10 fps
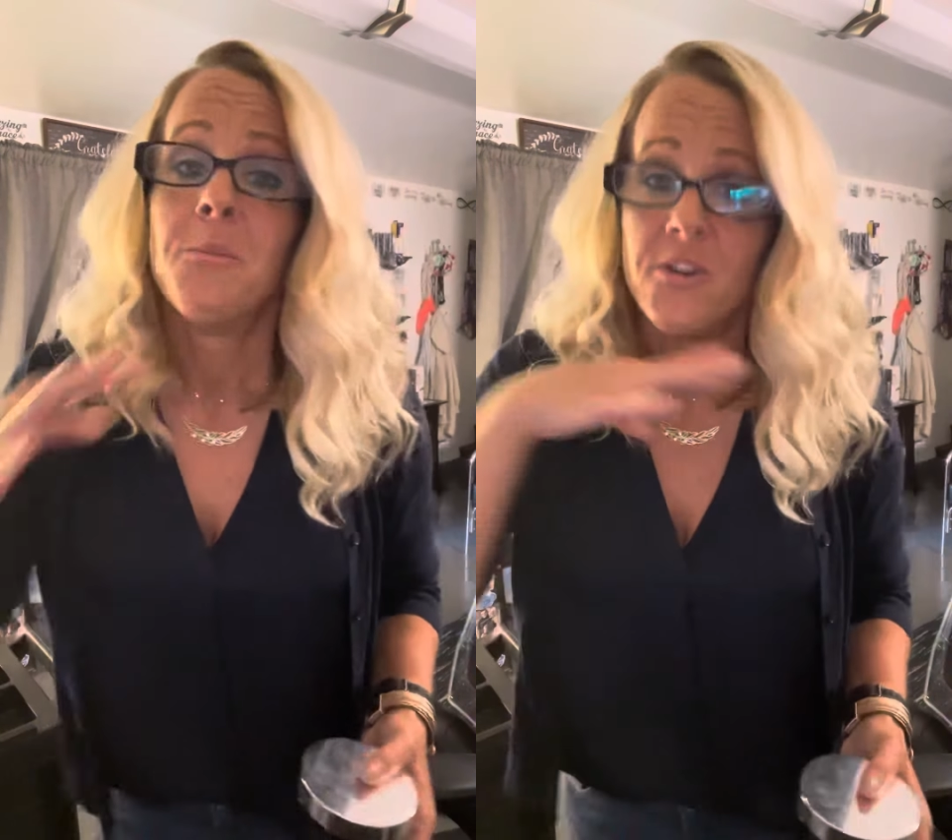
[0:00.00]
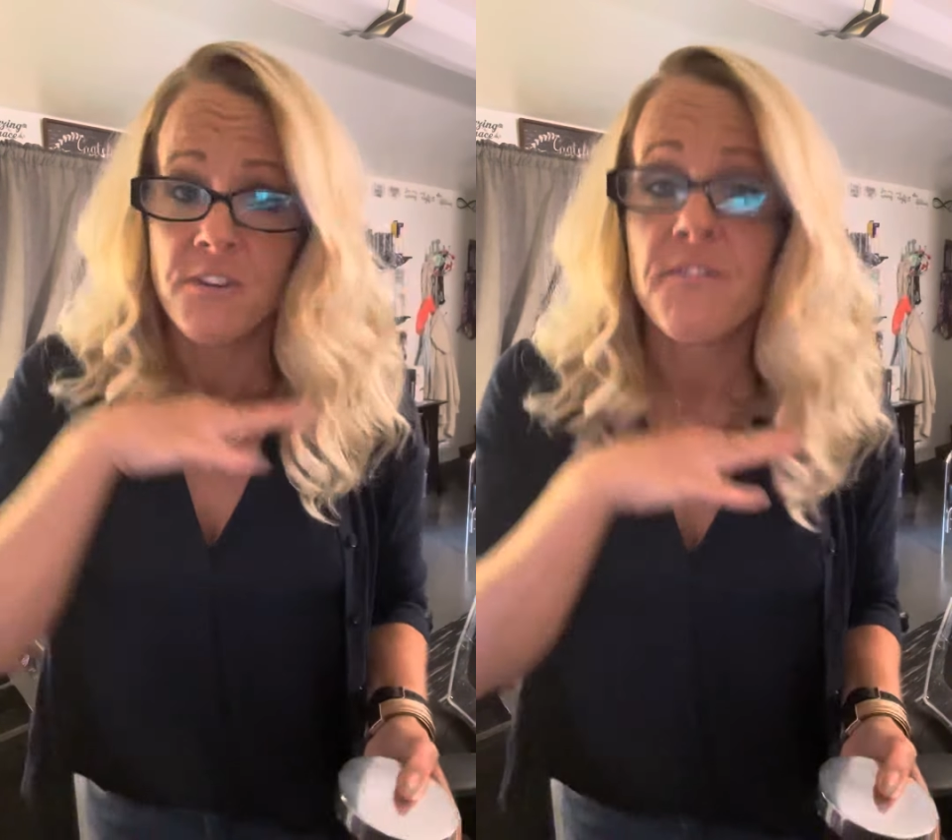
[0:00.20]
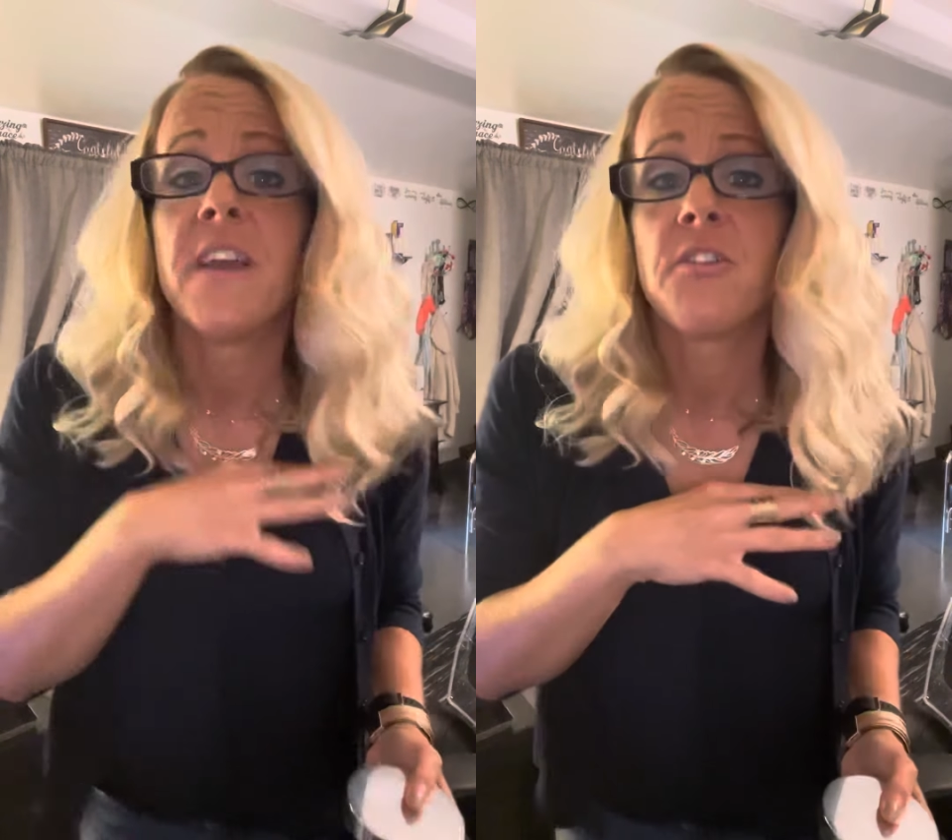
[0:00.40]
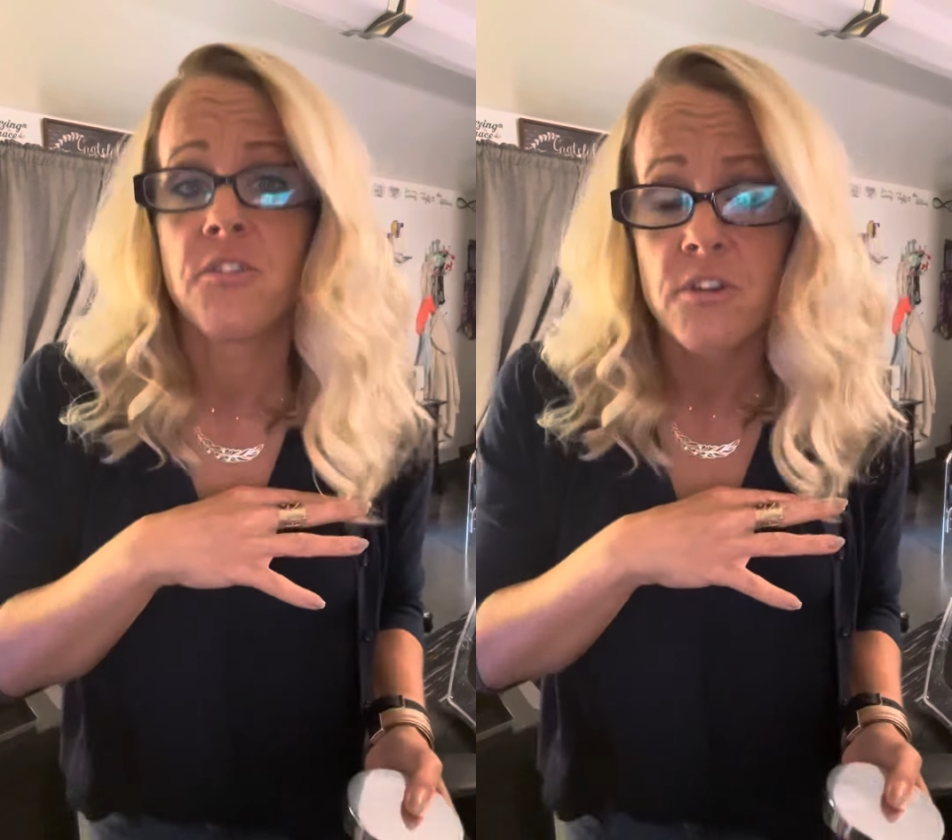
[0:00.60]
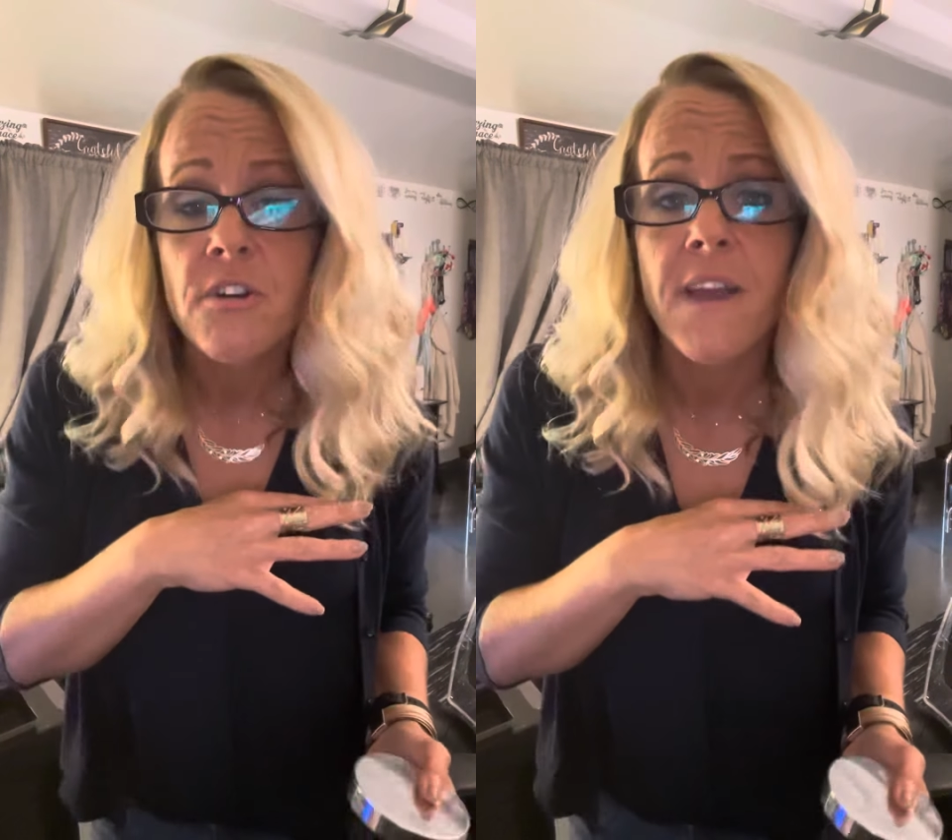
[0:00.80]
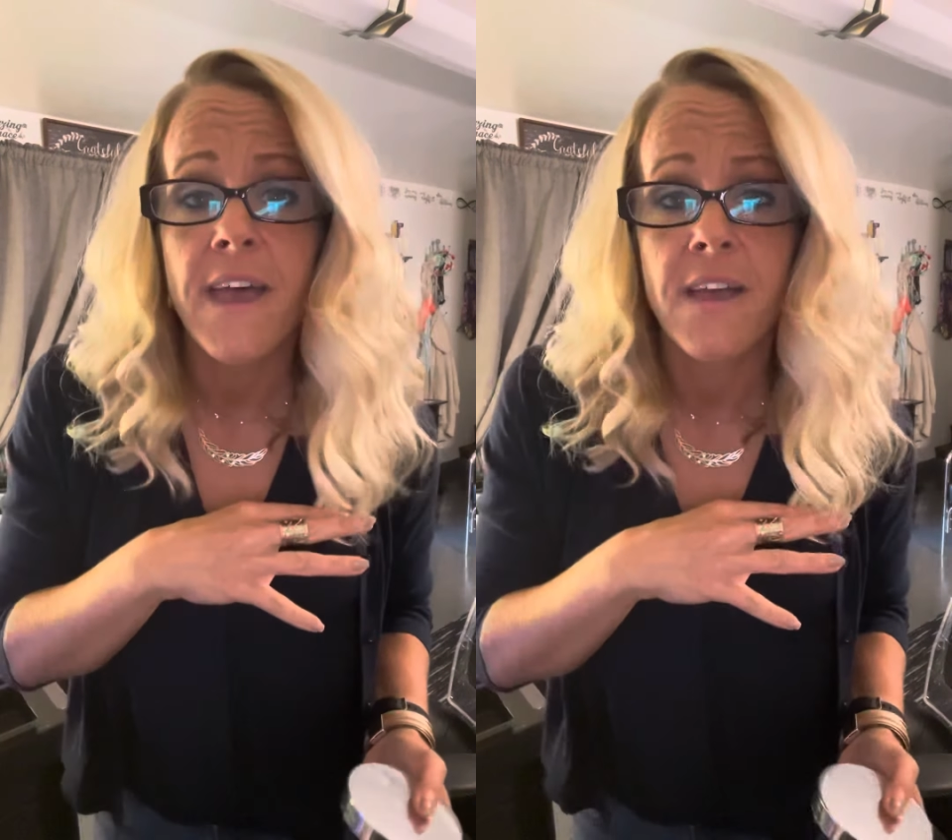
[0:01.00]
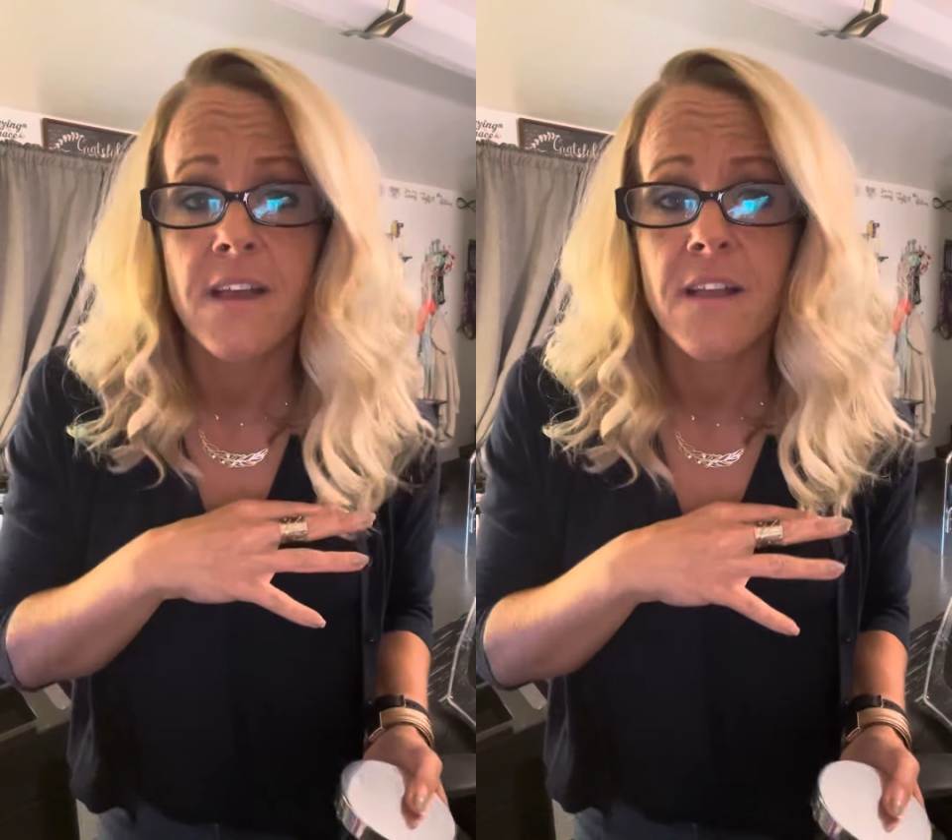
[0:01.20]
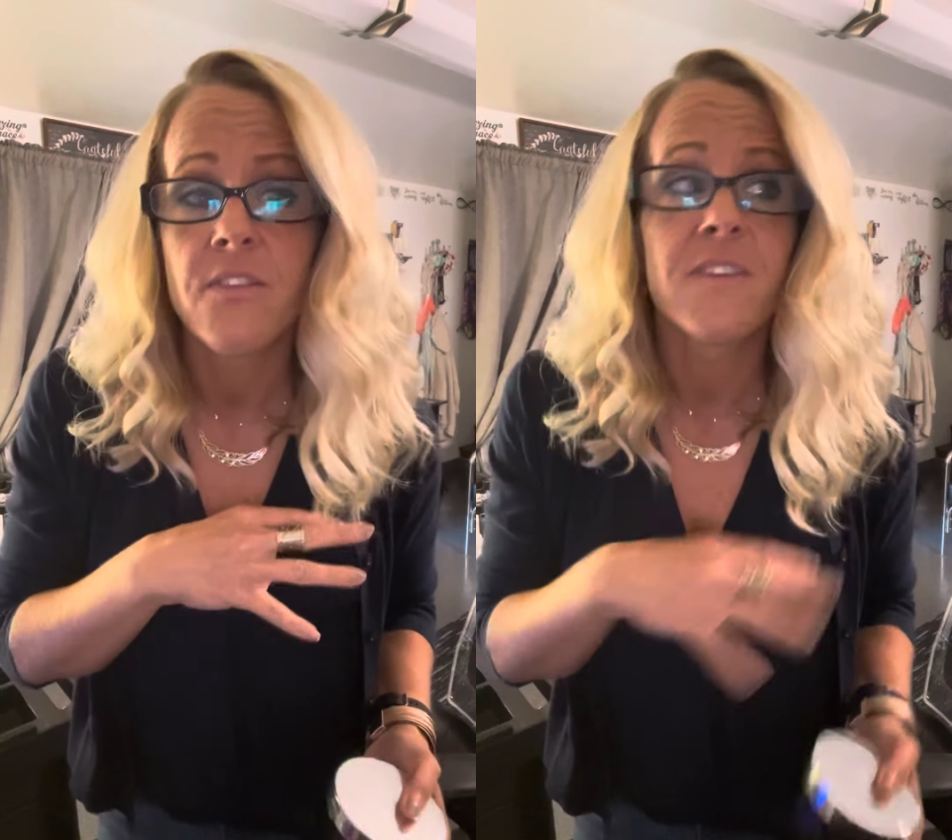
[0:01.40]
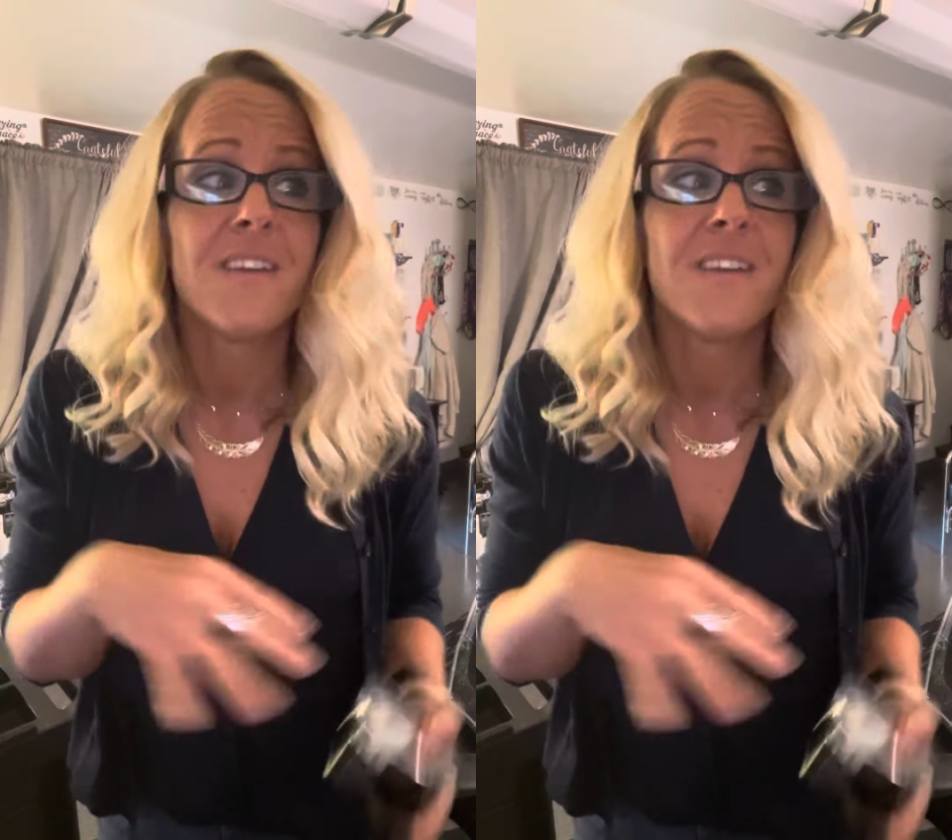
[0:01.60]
putting your fingers through your ends